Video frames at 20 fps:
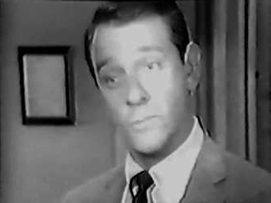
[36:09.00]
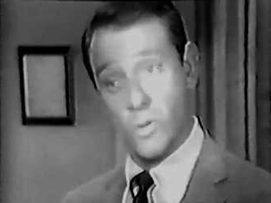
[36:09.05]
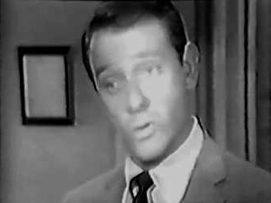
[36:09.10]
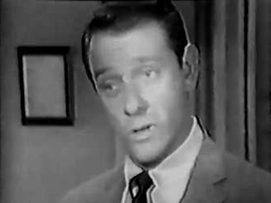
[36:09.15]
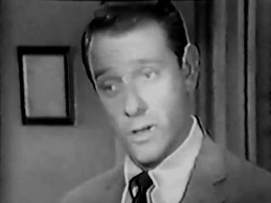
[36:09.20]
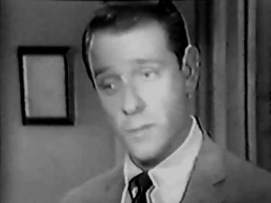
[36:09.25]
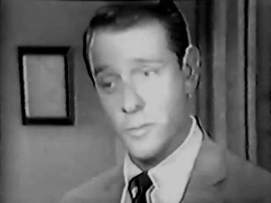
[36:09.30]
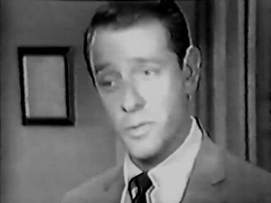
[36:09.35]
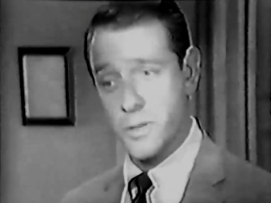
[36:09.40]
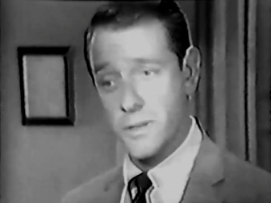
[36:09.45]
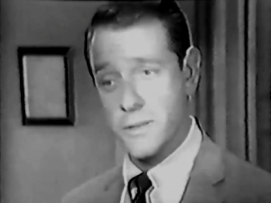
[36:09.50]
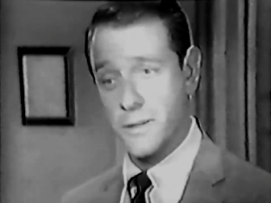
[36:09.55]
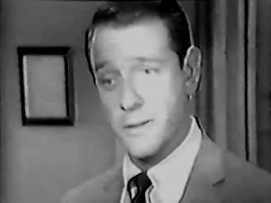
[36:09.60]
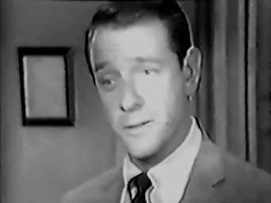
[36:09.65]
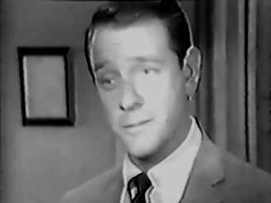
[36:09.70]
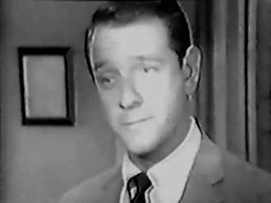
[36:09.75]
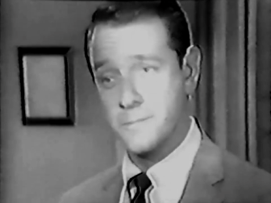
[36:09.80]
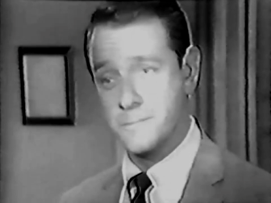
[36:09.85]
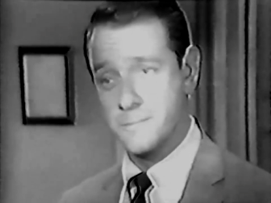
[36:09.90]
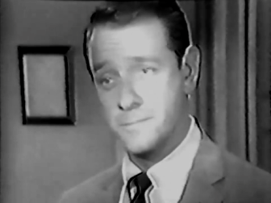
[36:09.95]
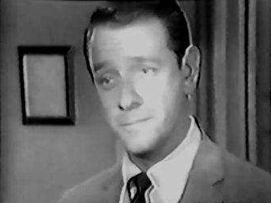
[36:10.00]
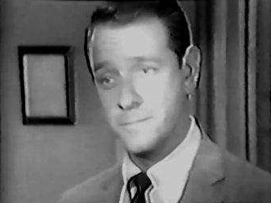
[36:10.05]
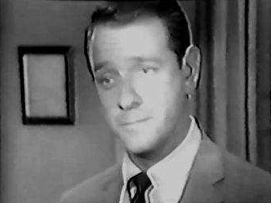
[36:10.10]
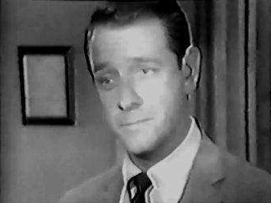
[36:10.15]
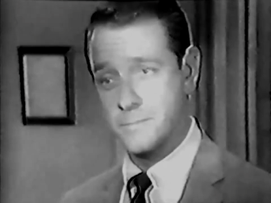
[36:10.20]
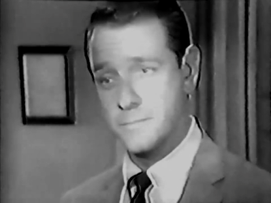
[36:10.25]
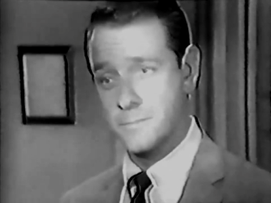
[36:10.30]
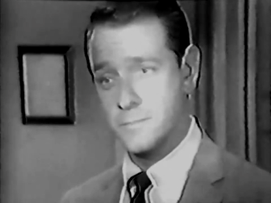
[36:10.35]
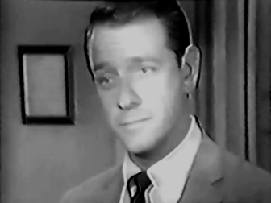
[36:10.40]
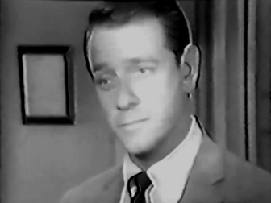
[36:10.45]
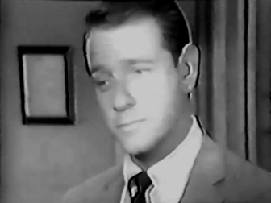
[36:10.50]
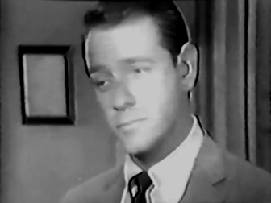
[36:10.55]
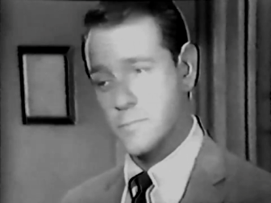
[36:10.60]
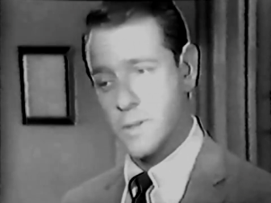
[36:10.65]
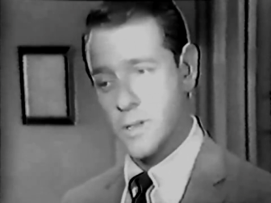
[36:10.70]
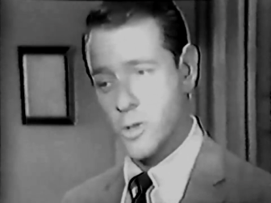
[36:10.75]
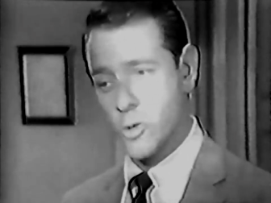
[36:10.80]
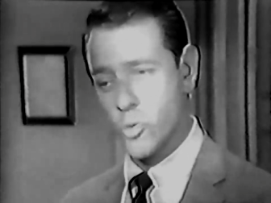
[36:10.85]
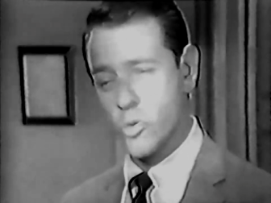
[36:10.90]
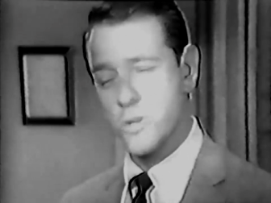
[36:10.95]
I'll be there.
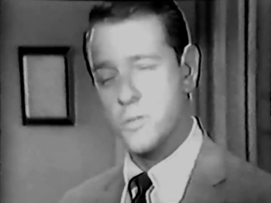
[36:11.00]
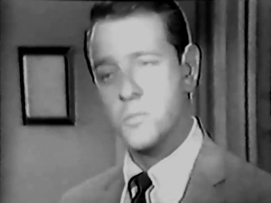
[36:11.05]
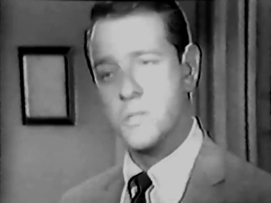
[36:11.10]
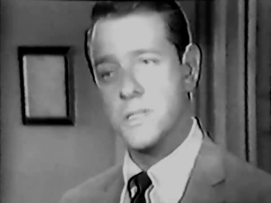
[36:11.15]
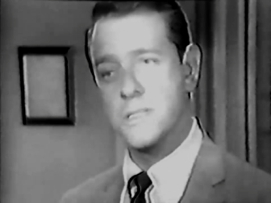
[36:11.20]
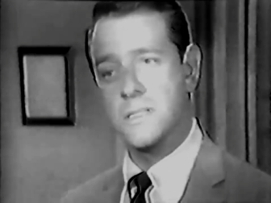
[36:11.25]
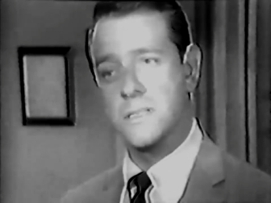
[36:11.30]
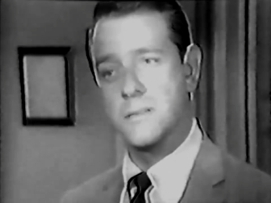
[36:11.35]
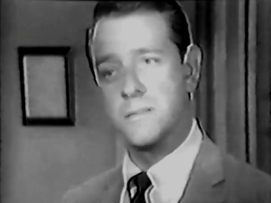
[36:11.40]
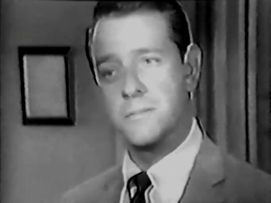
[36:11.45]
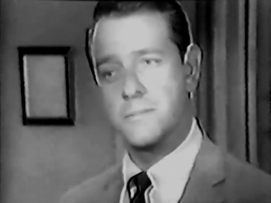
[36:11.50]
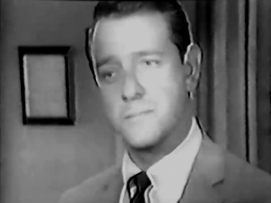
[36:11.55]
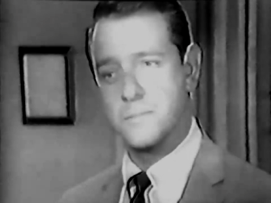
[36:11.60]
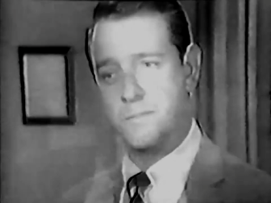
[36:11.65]
Wouldn't miss it.